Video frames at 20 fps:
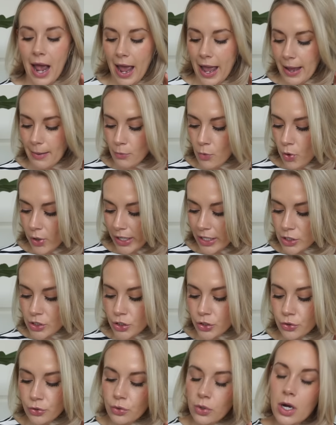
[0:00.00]
I am going
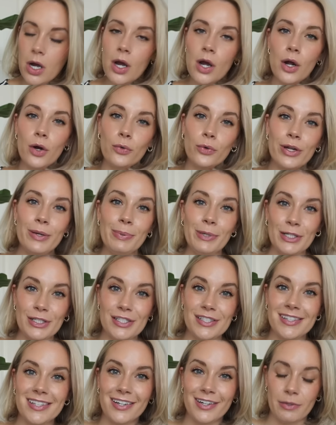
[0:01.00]
to
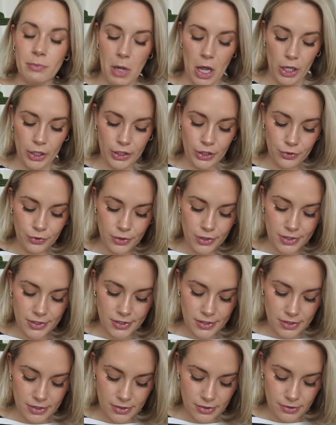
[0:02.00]
repurchase the Good
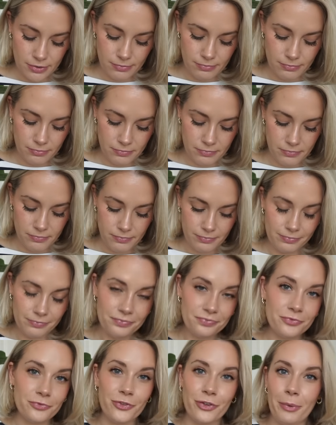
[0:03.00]
Molecules
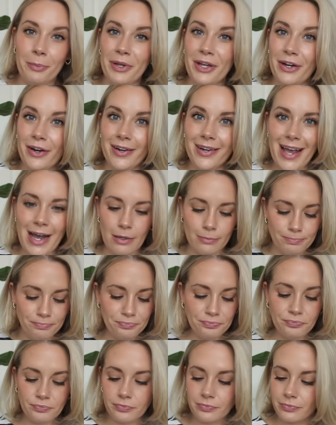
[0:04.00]
from here on out
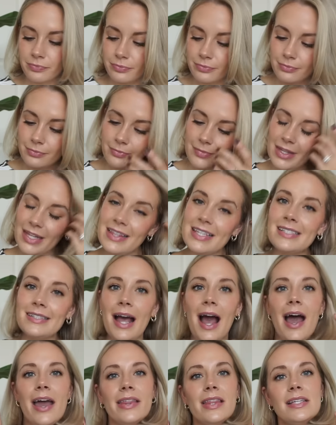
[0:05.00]
this
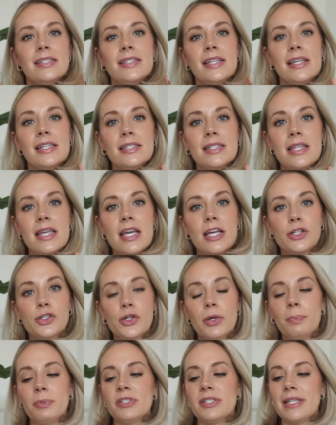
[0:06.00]
guy. This is the
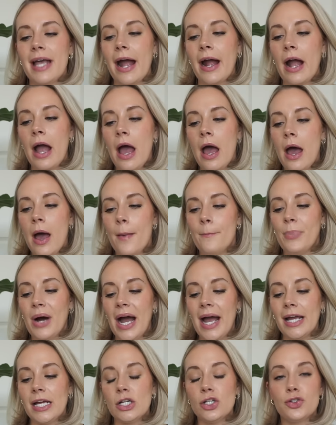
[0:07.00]
Triple Sec
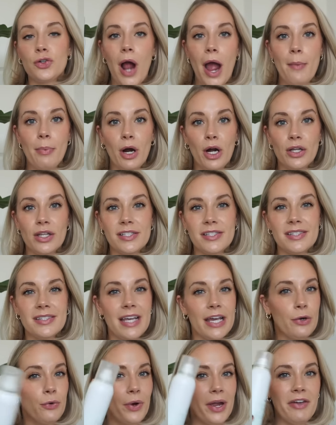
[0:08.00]
by Drybar. This is
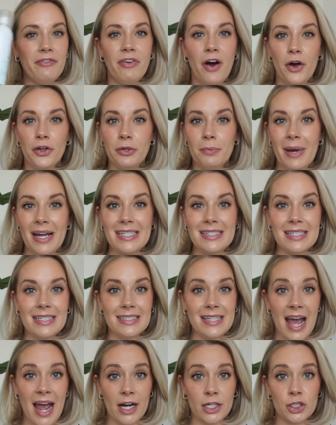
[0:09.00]
a great volumizing
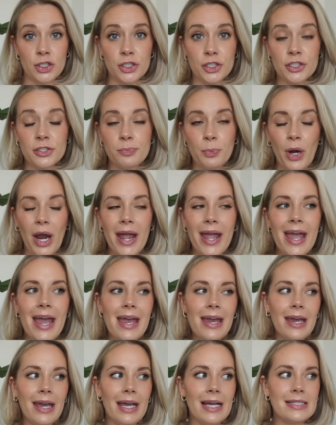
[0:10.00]
texture spray.
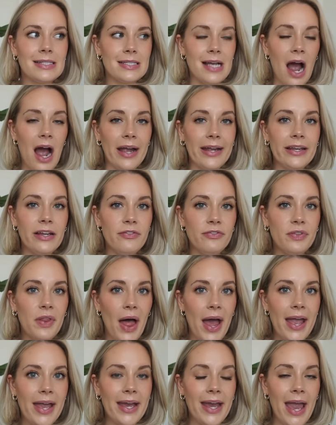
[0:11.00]
It's kind of
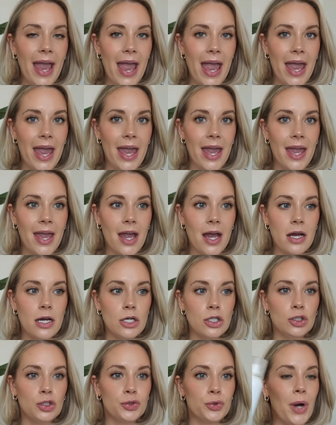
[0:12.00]
like a
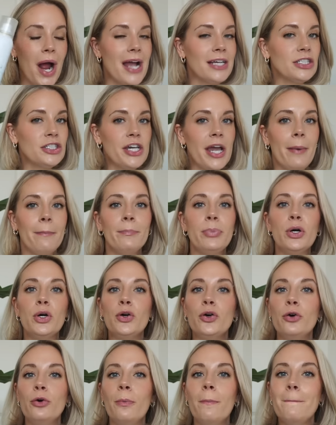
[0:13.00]
dry
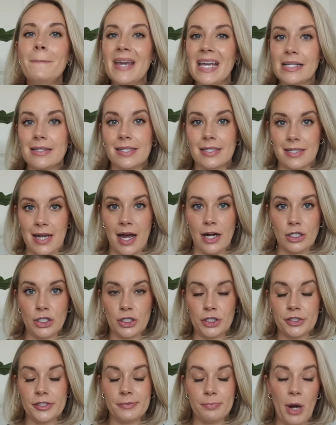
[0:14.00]
shampoo meets a
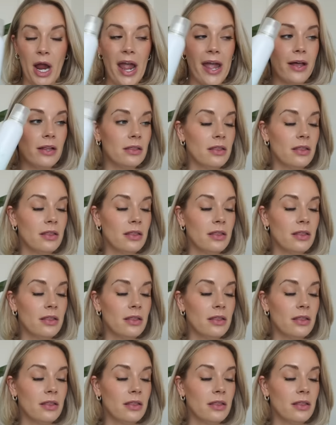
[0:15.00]
texture spray.